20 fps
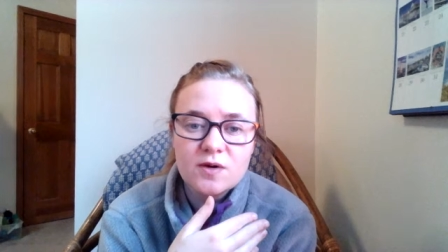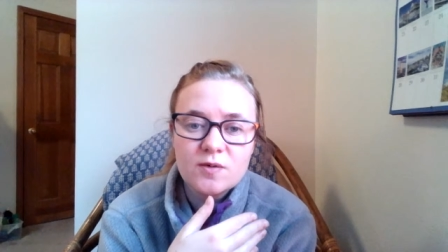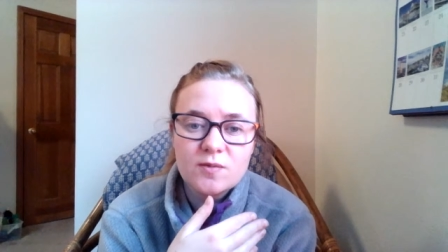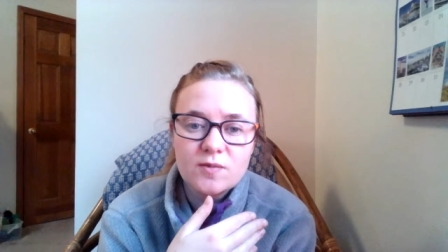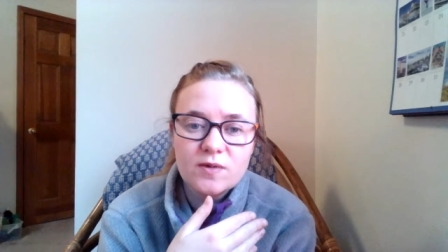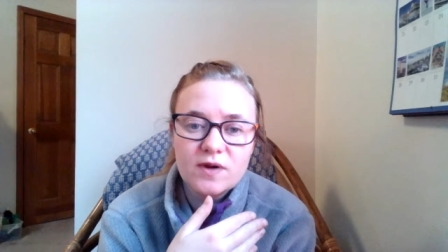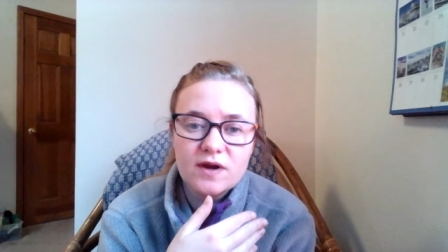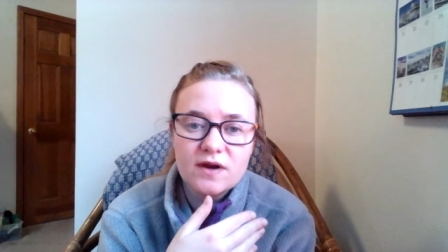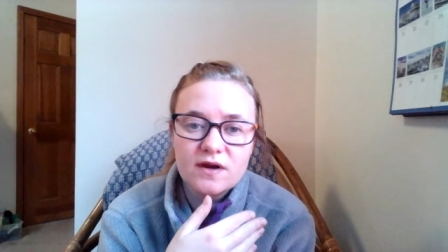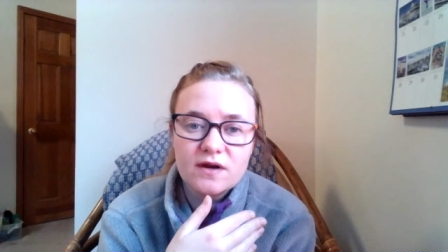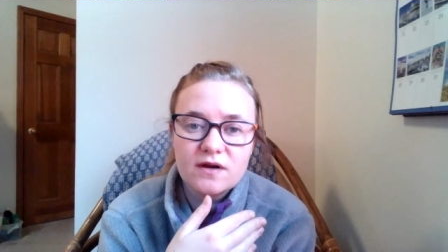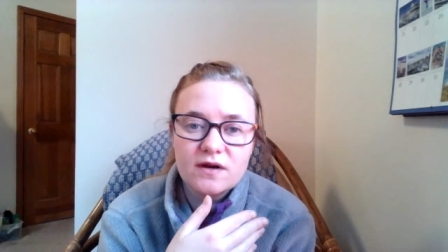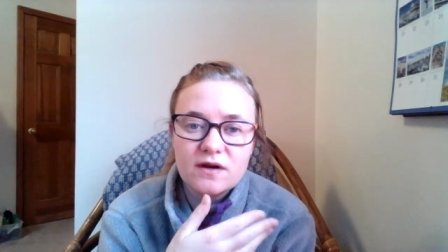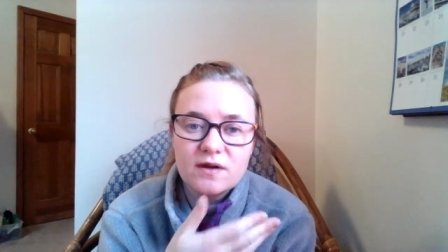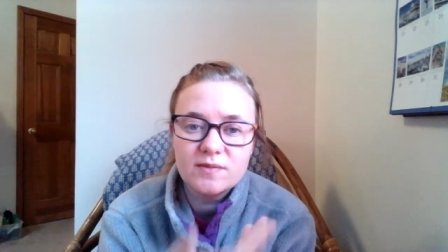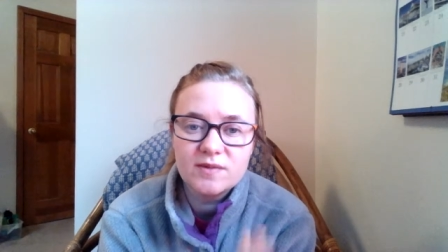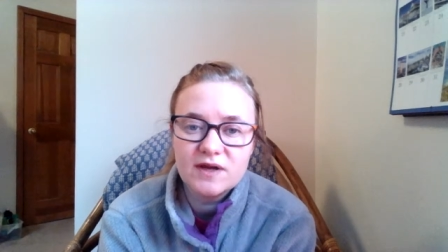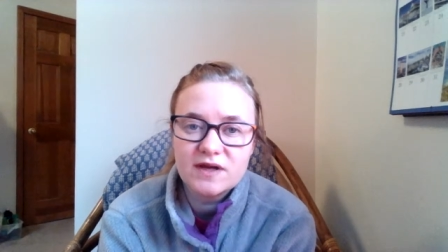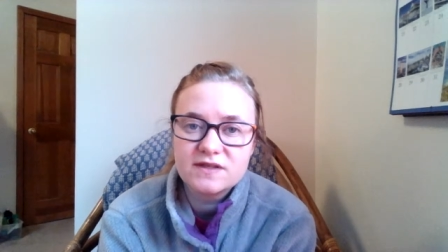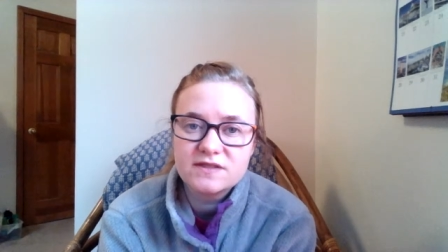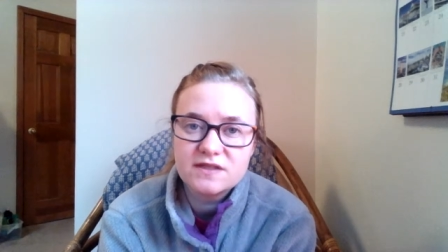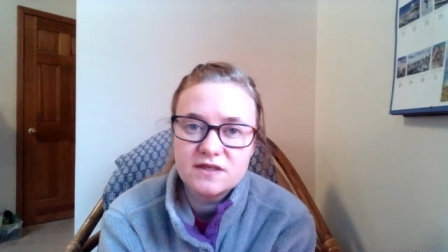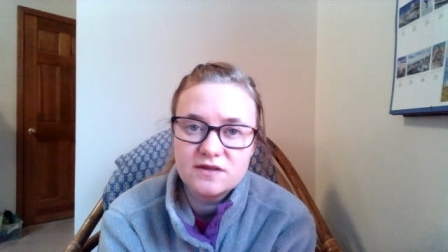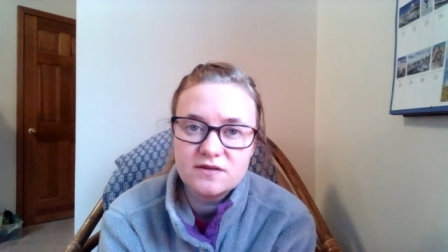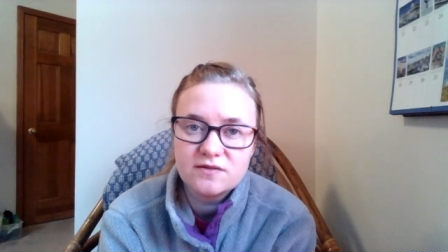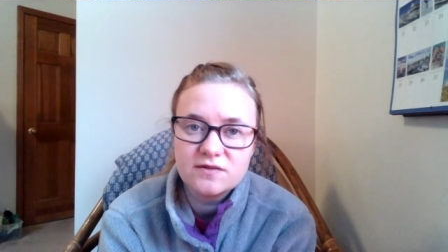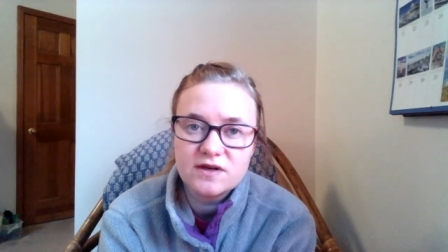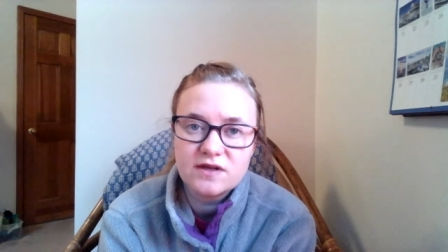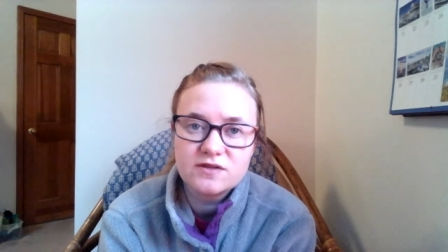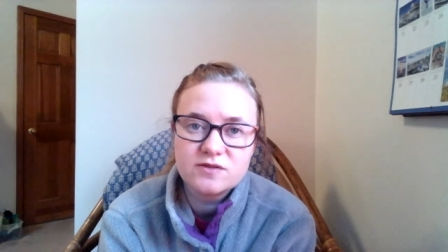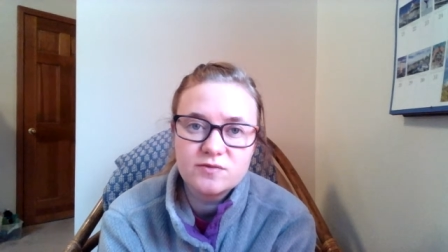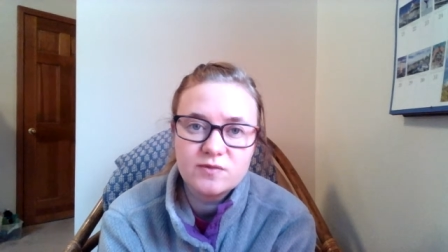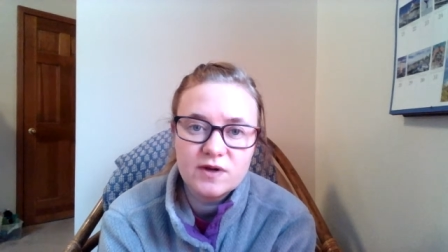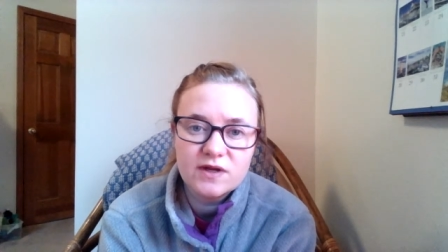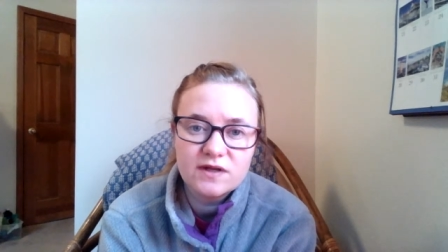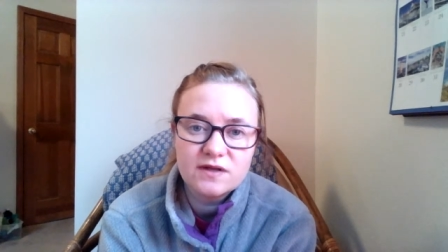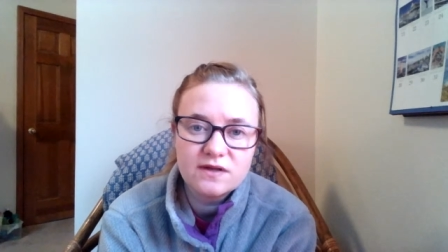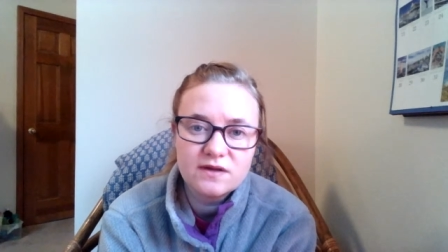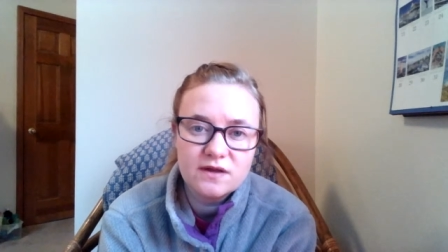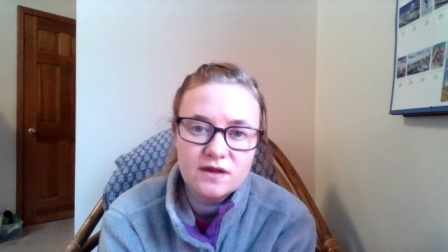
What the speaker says: where I'll be asking you guys what